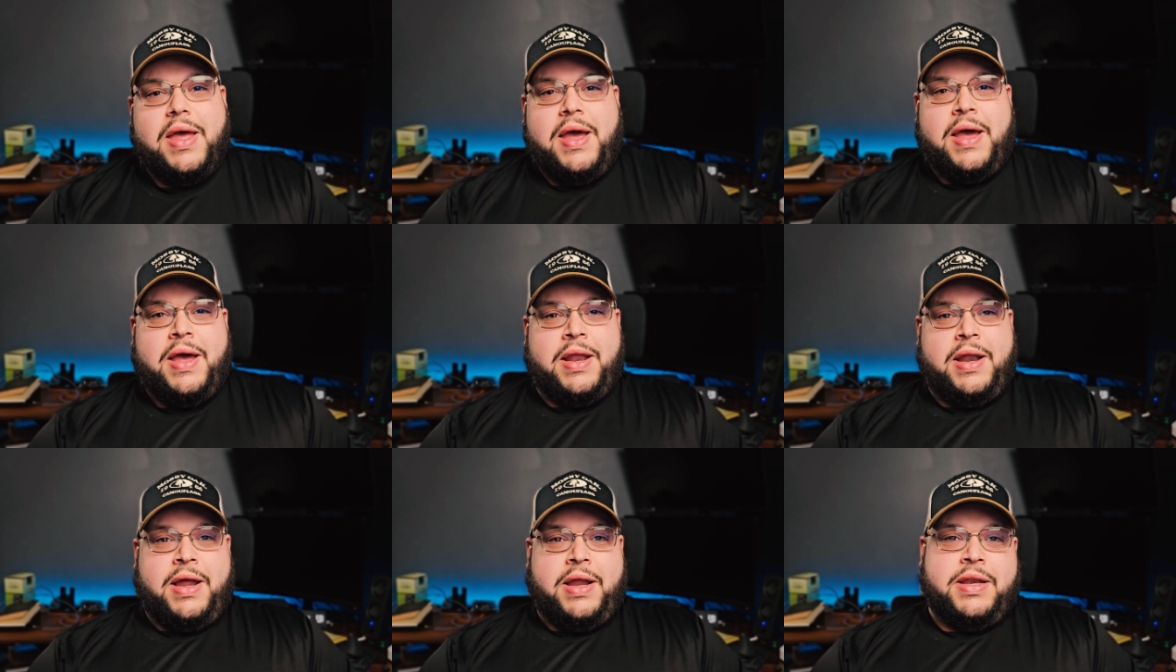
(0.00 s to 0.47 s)

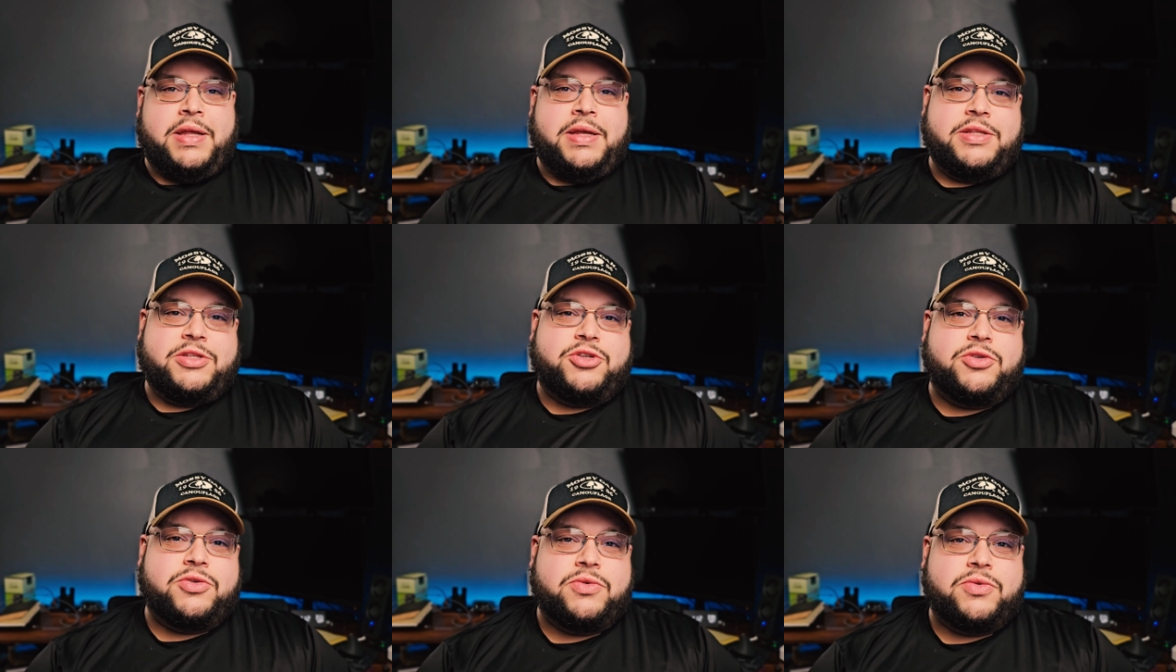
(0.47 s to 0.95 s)
and I
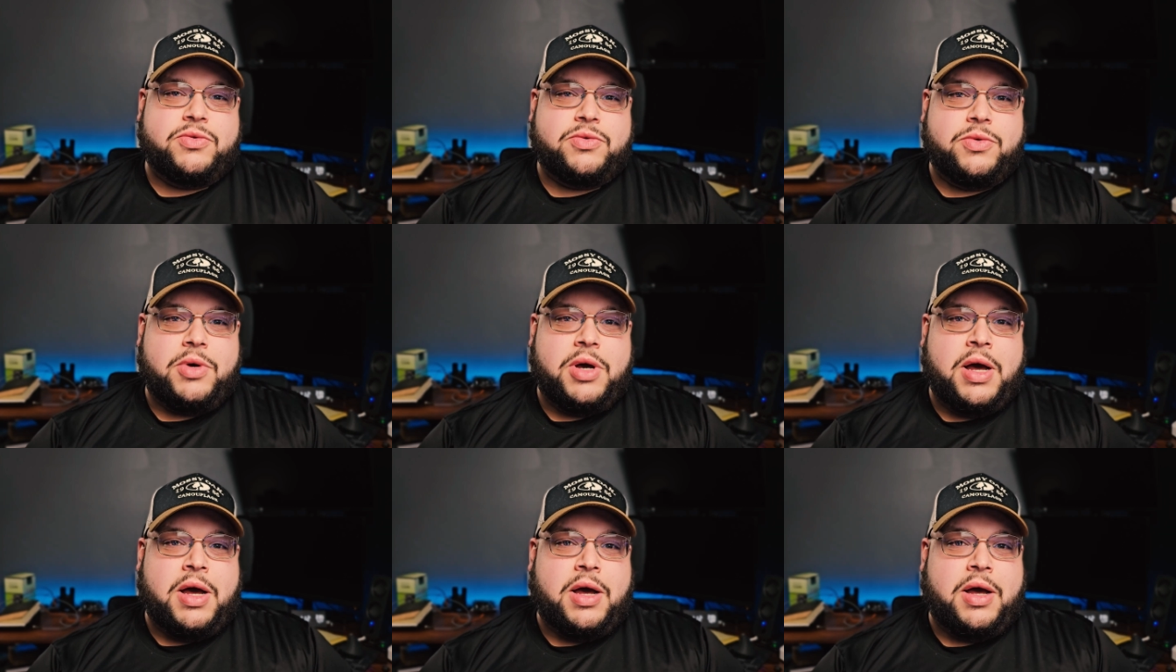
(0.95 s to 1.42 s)
need
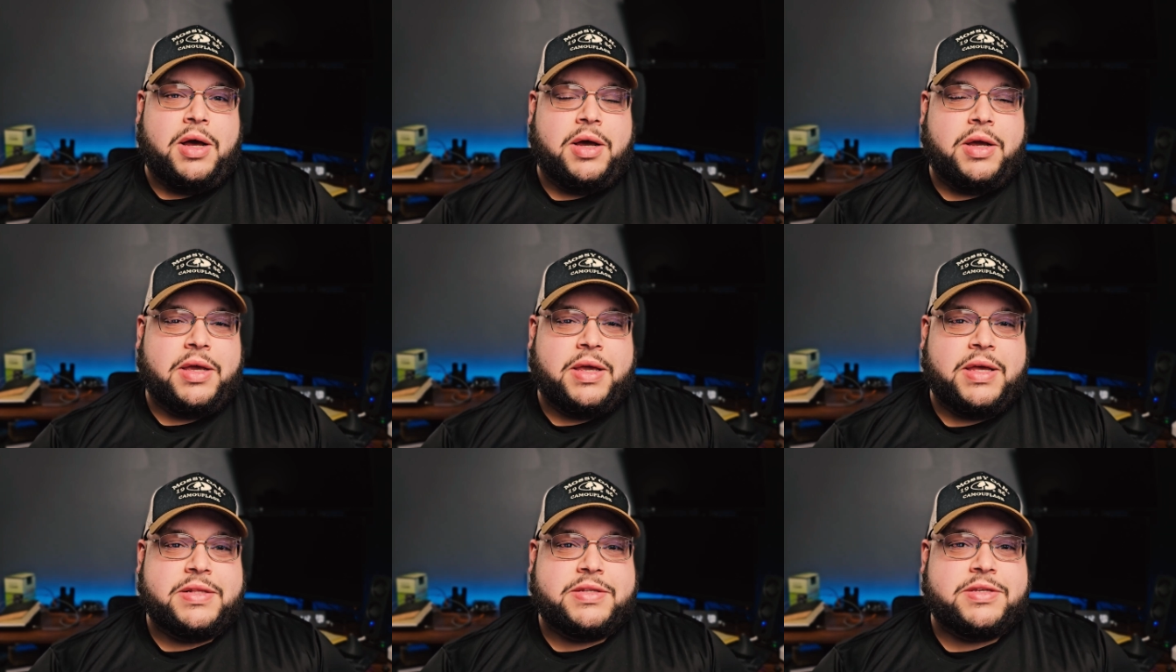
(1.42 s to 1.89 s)
to uh,
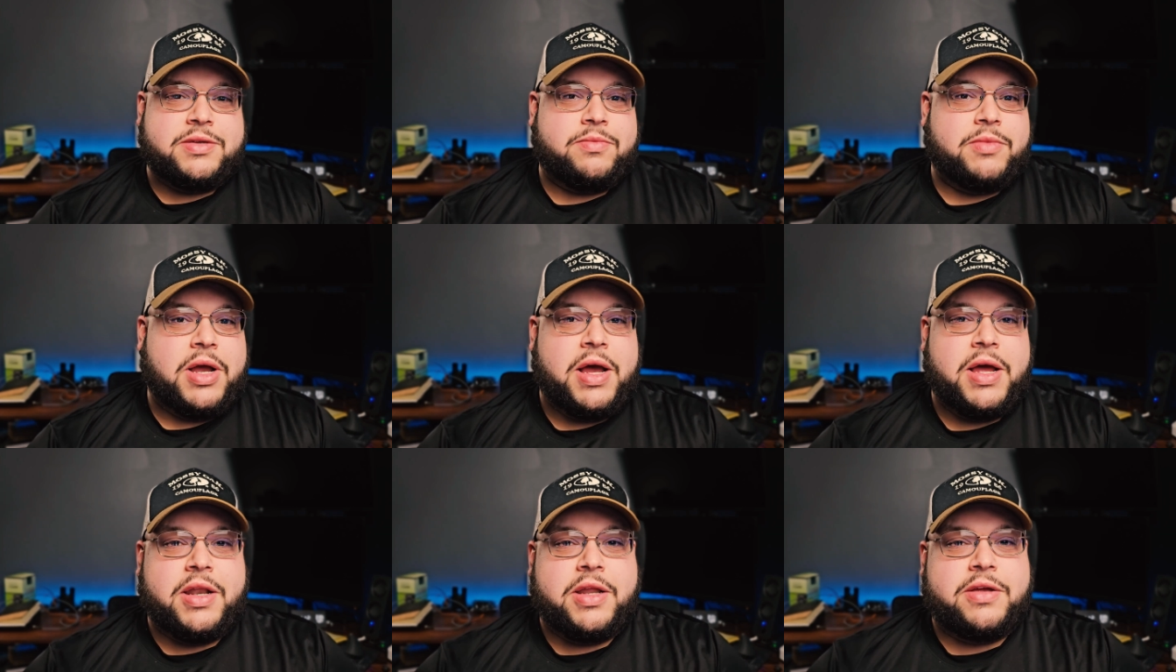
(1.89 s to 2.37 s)
get some
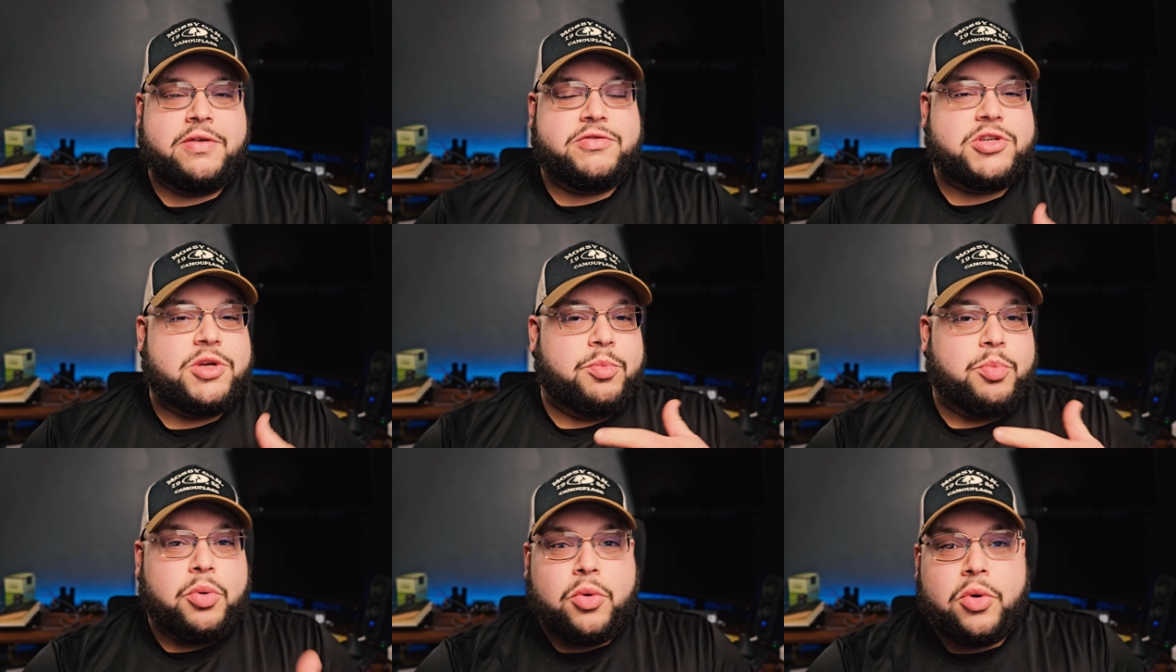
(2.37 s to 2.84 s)
kind of
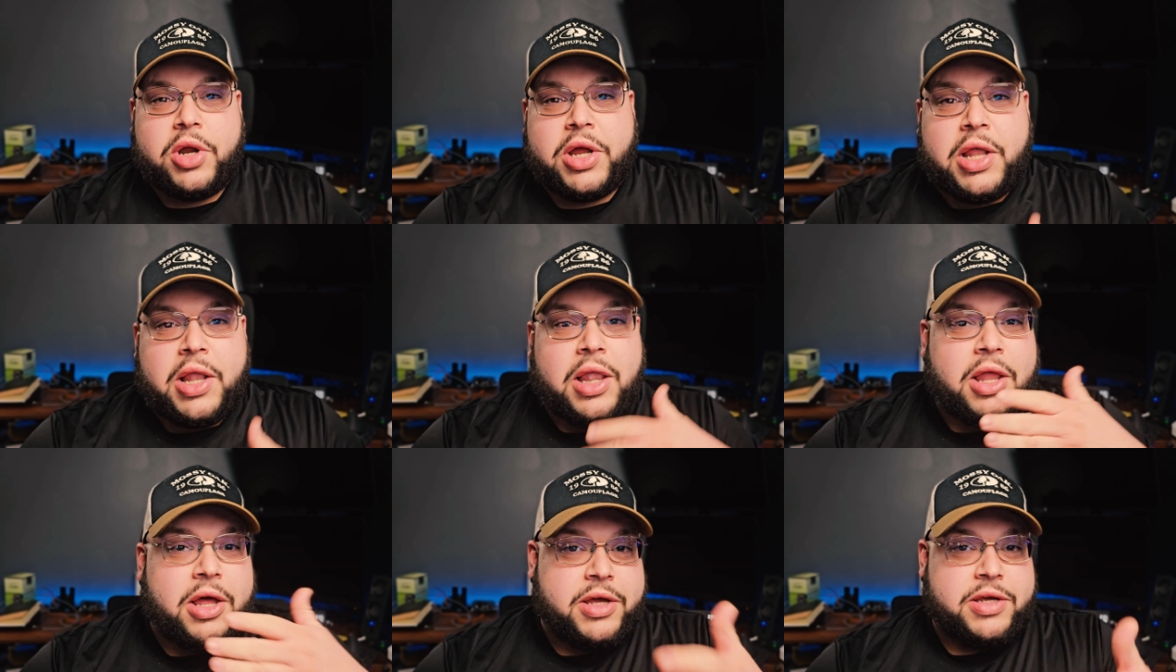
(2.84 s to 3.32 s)
support
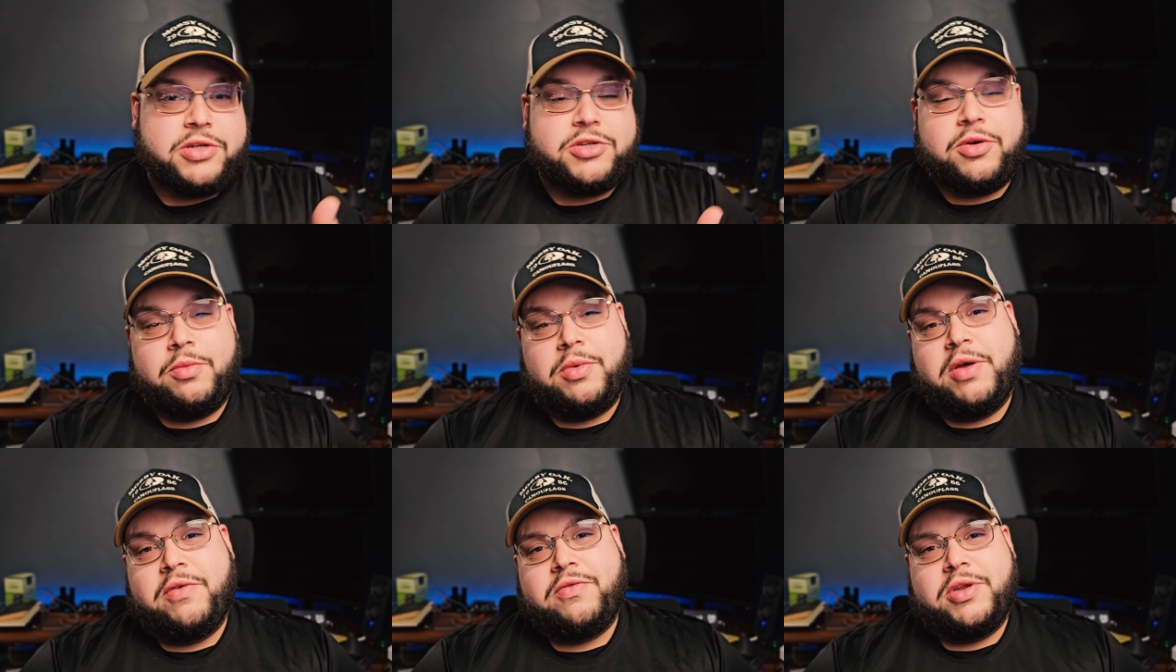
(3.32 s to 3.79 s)
and likes
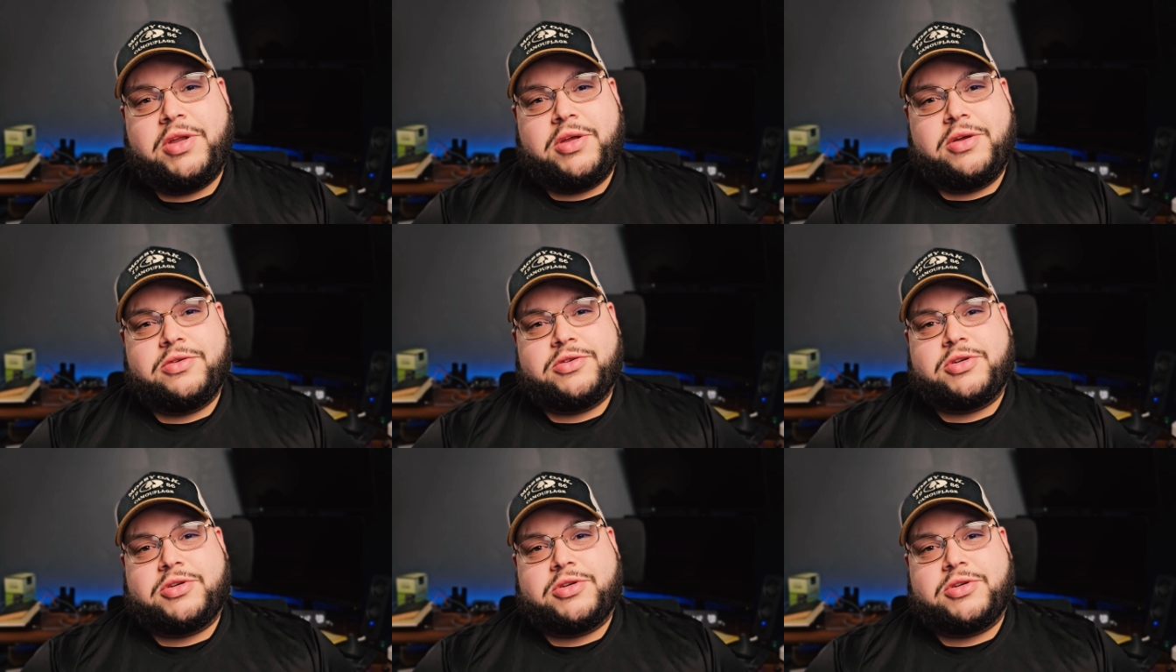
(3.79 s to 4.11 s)
on my videos.